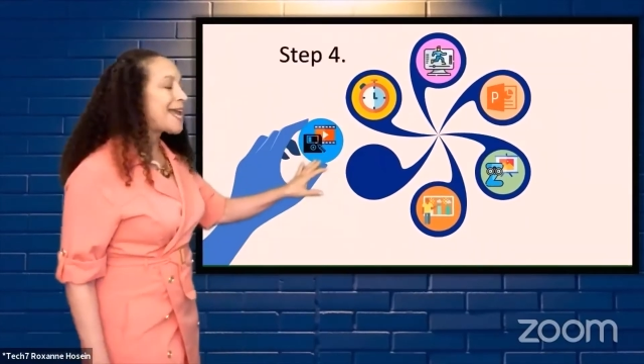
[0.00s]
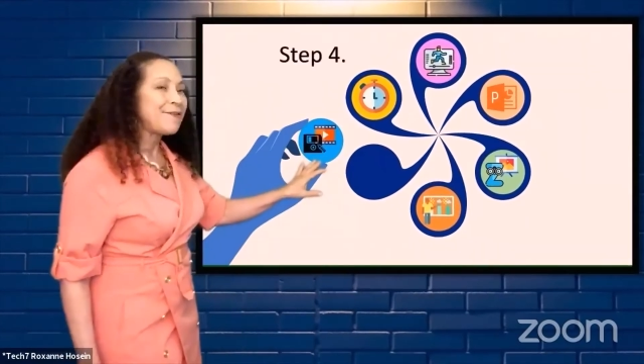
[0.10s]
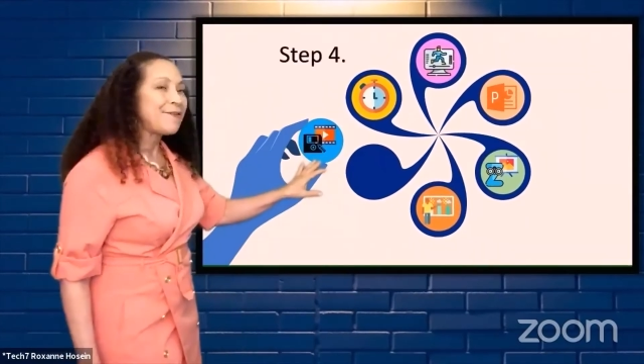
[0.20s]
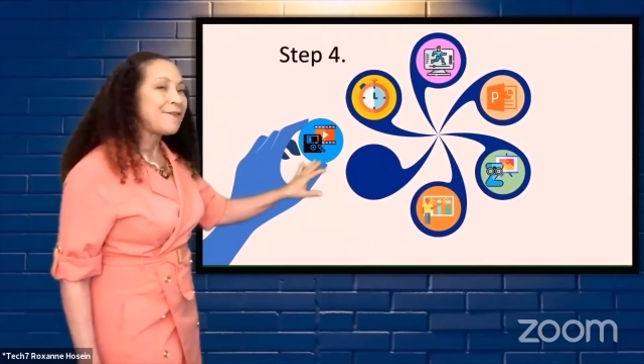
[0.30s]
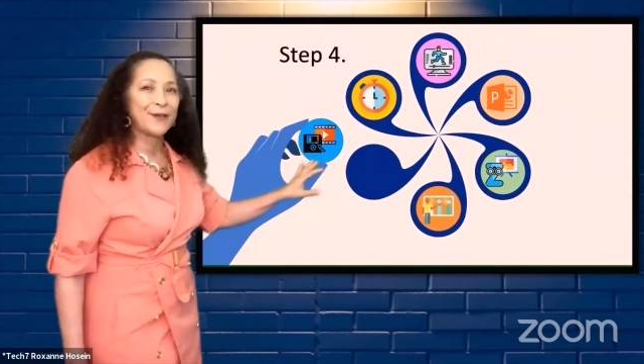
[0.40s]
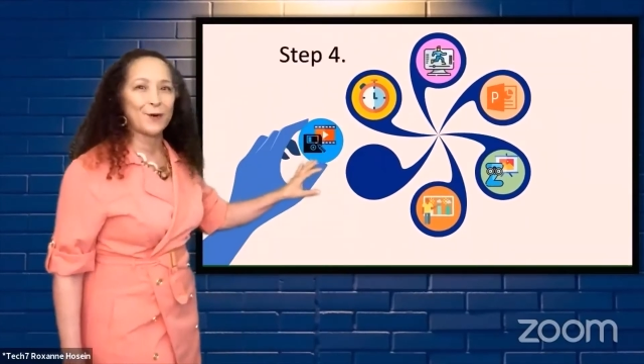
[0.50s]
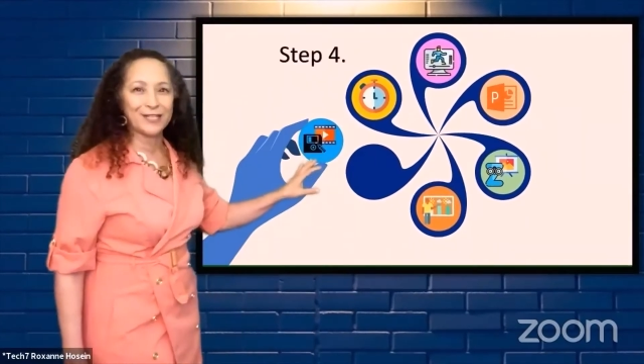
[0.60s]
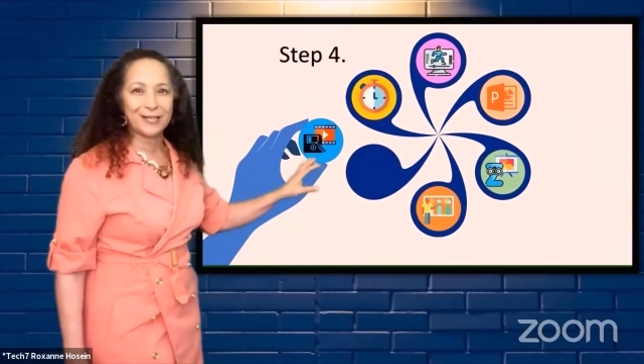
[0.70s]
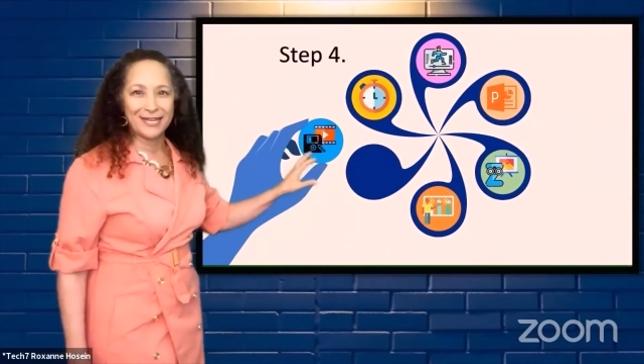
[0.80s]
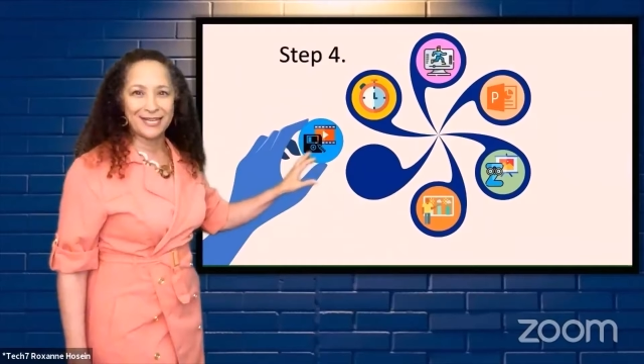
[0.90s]
the
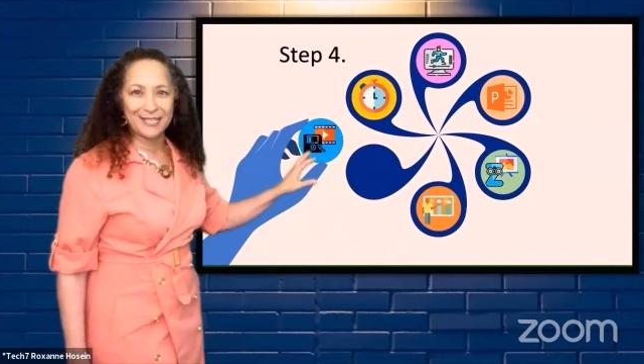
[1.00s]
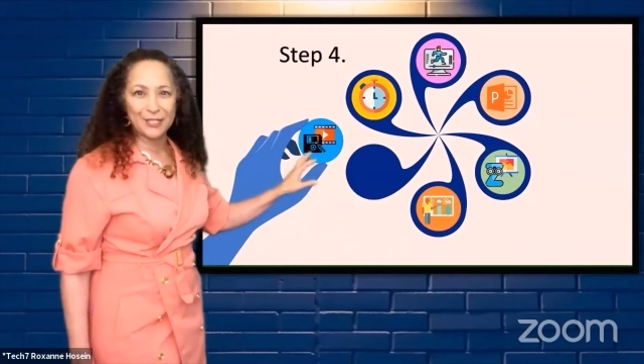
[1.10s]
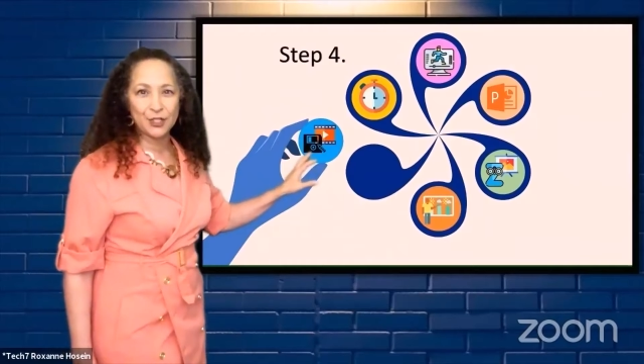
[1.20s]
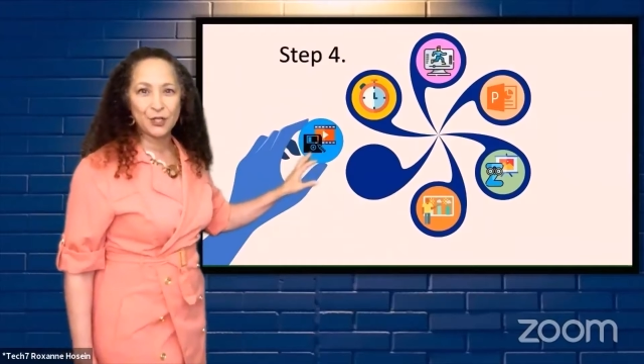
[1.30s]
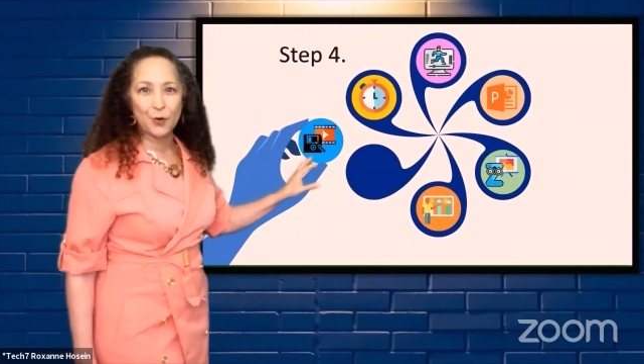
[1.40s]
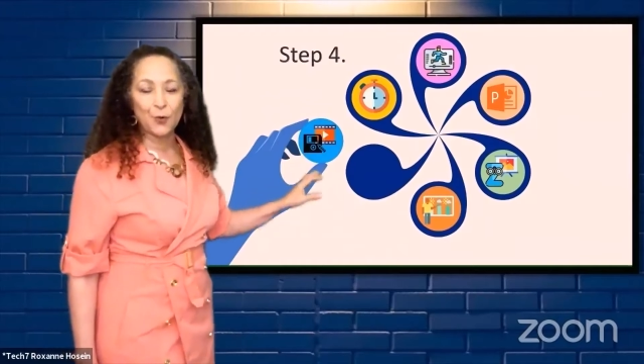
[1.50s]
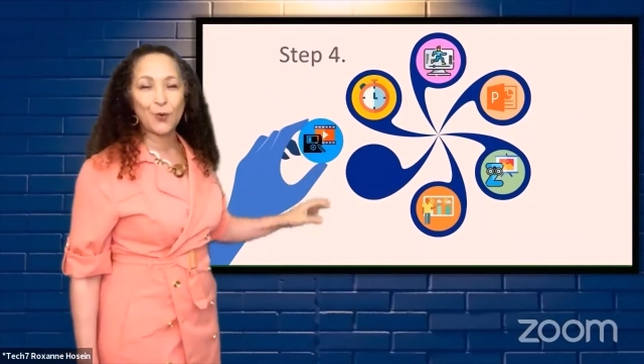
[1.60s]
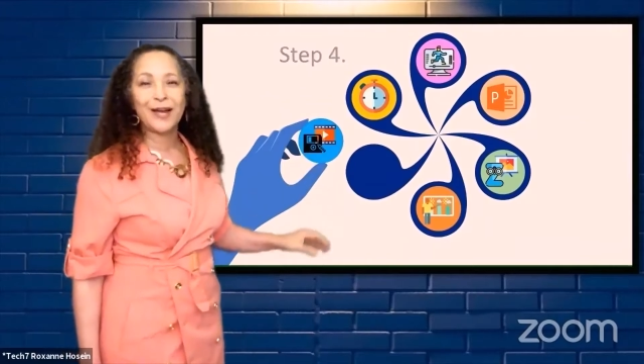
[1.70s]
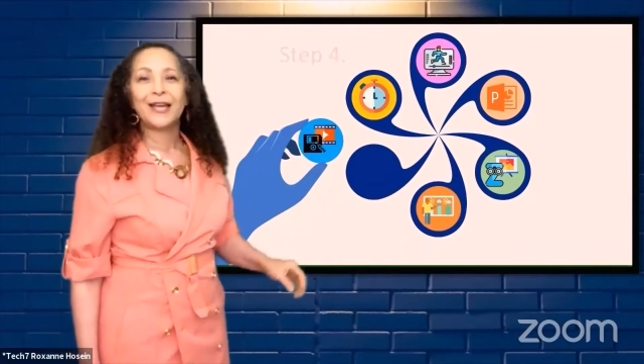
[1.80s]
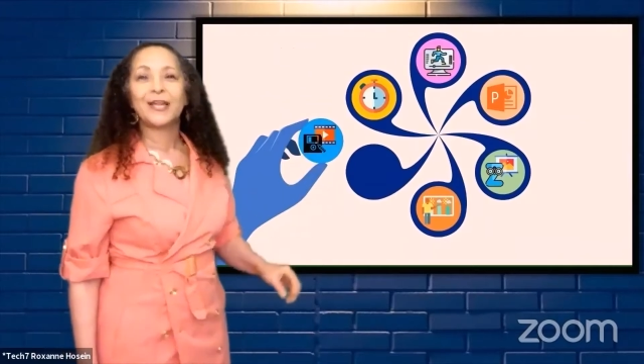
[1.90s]
automated show
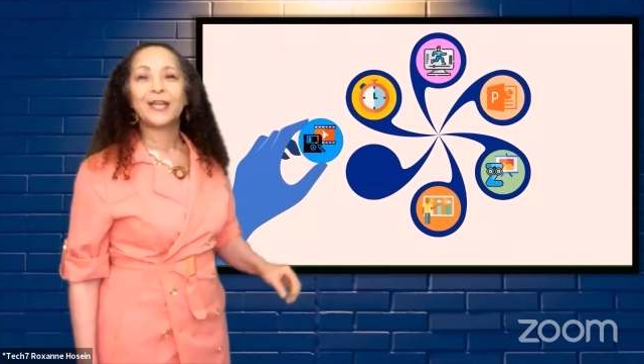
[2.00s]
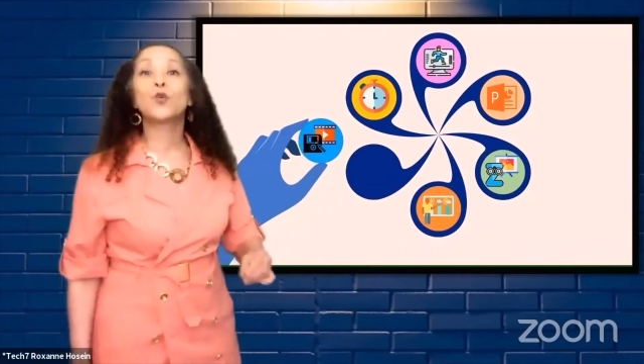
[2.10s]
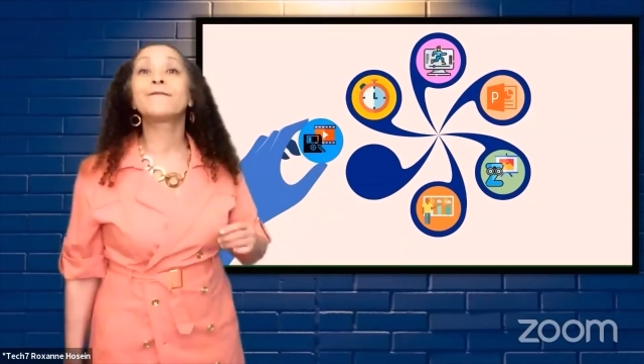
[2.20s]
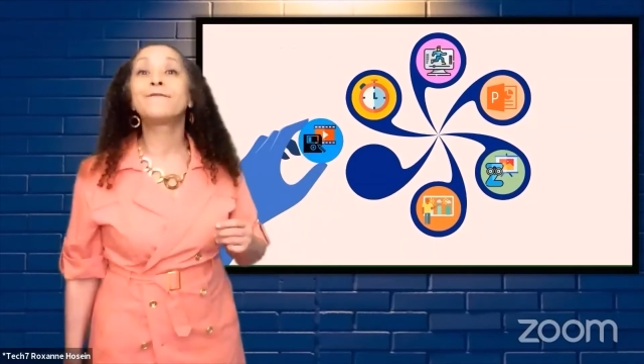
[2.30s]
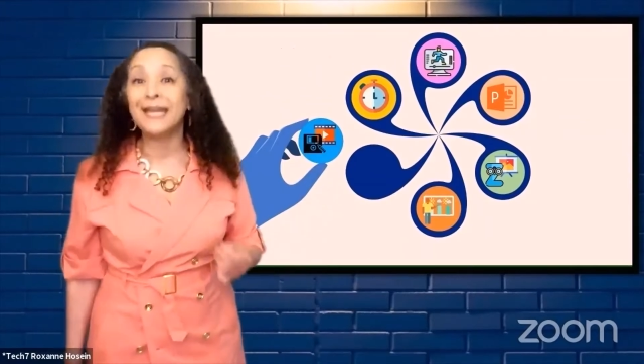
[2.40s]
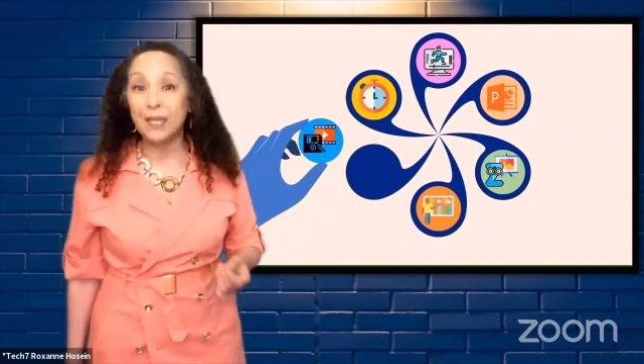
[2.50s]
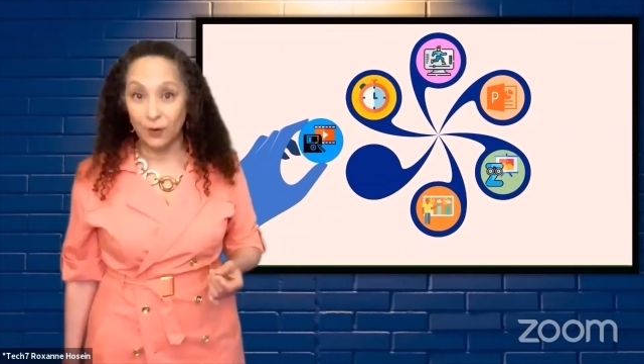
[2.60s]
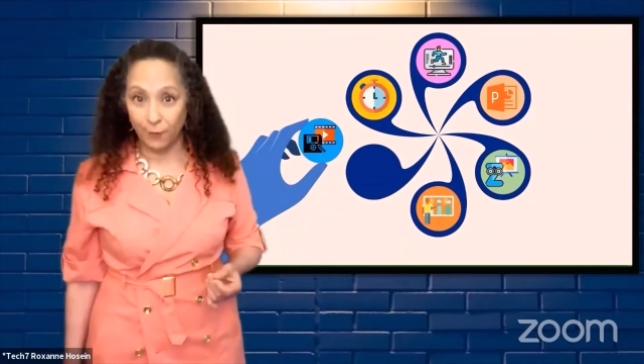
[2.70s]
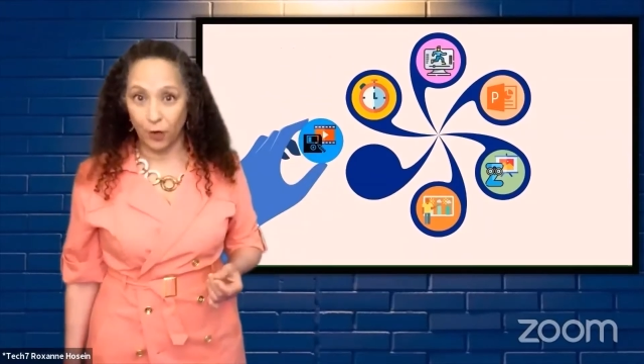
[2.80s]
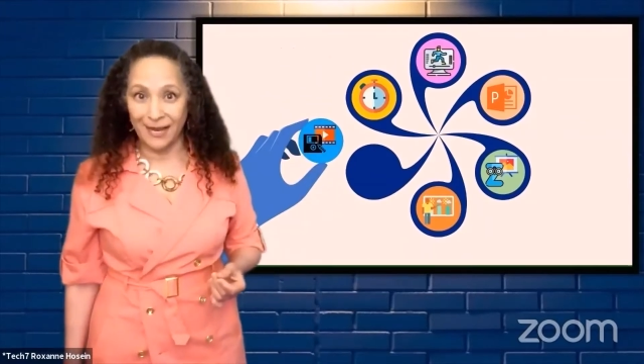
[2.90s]
to a video
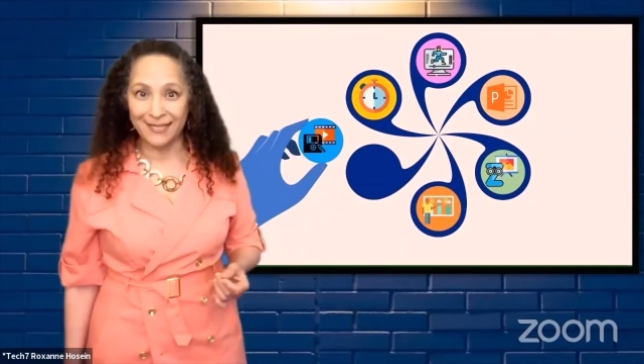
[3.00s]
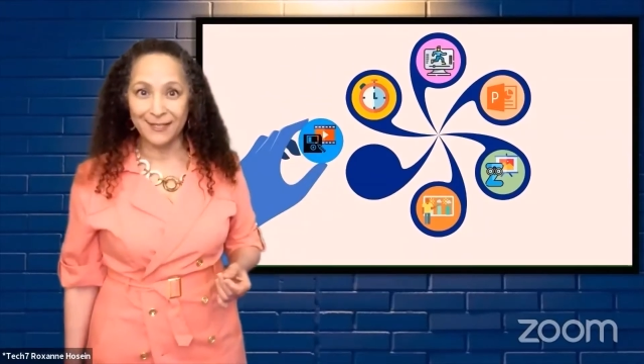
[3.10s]
format.